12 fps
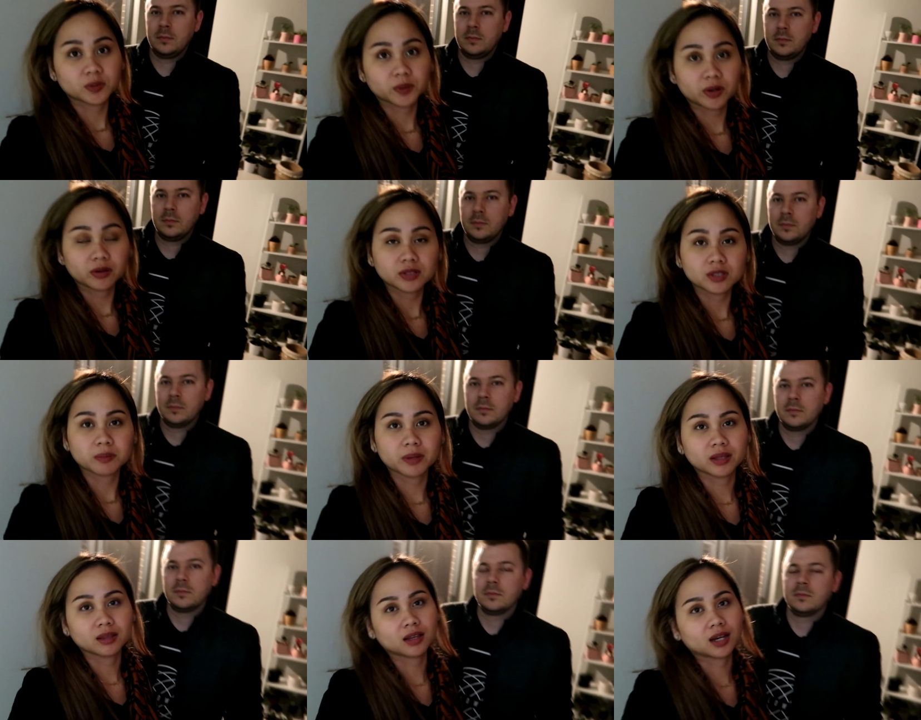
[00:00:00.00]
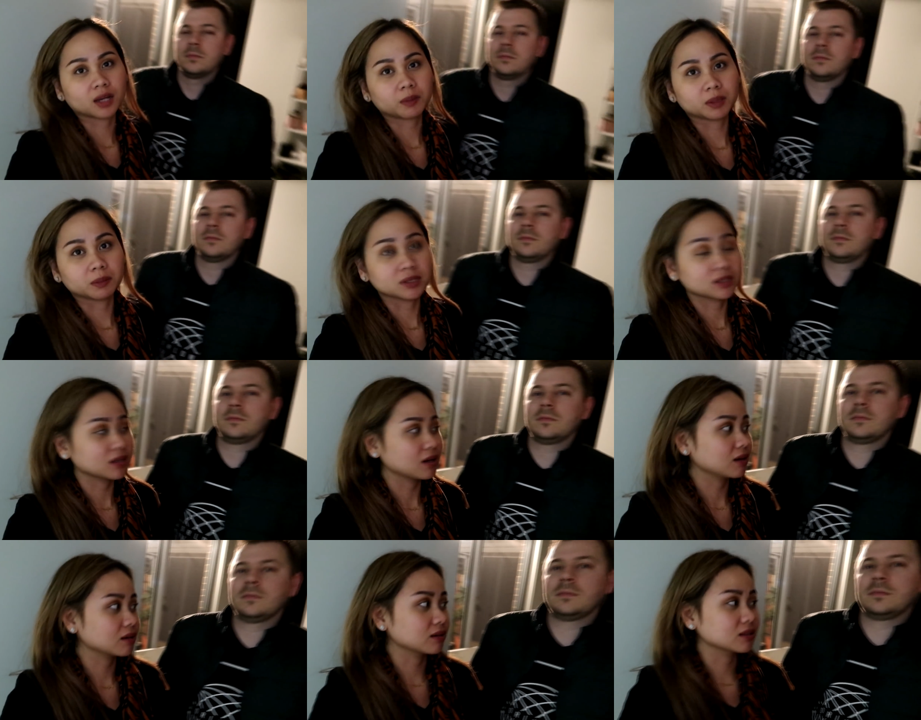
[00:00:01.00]
Speaker 1: we're going to bed now kami ni
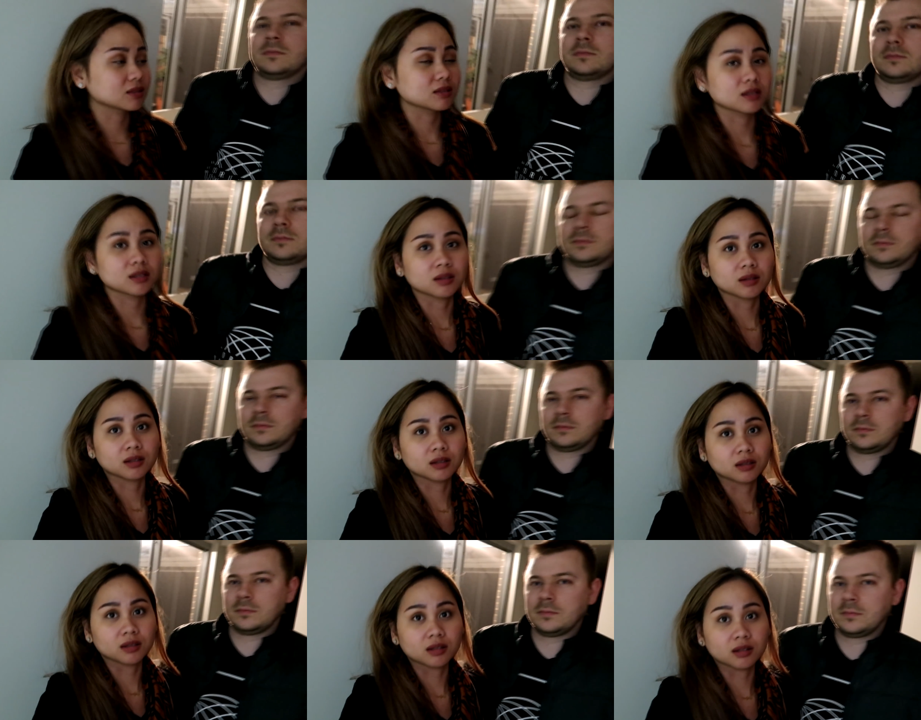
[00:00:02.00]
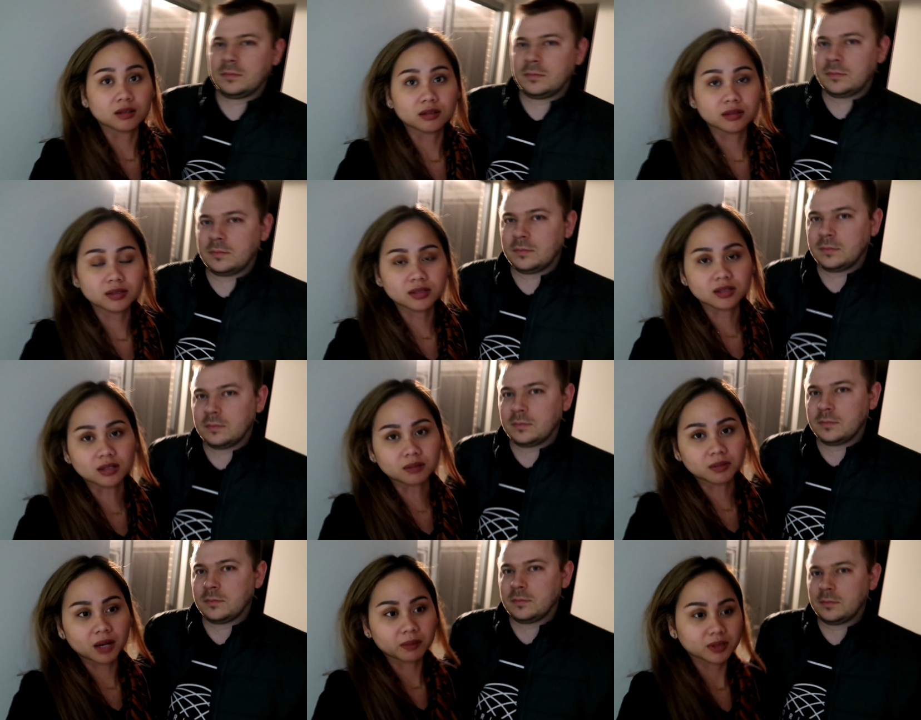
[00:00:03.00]
Mister kasi eh, it is
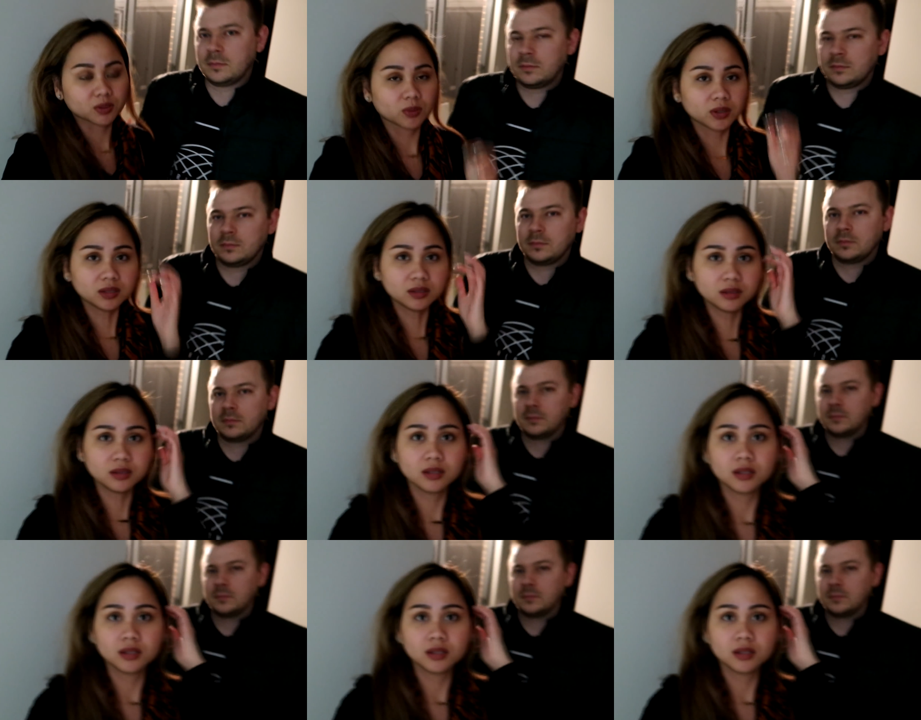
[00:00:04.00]
um, half past one.